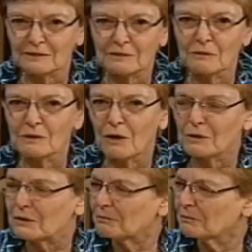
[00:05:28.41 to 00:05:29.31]
We
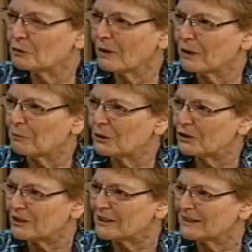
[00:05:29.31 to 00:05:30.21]
always try to push
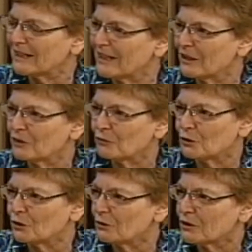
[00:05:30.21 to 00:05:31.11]
the societies for
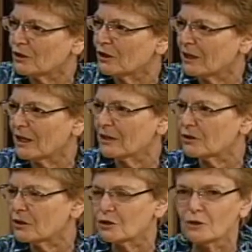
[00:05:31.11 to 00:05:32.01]
Jewish
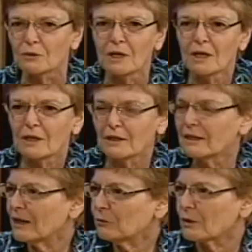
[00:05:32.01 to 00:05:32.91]
genealogy to the
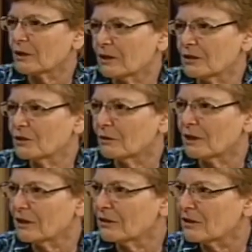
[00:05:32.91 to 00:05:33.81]
networking that you
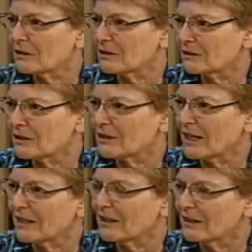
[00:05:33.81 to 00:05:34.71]
get in a
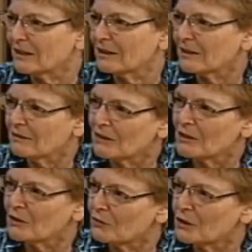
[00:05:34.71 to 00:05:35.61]
society, and the
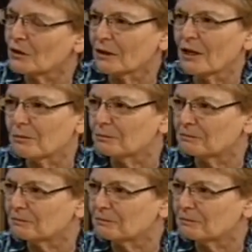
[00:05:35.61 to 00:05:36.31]
individual help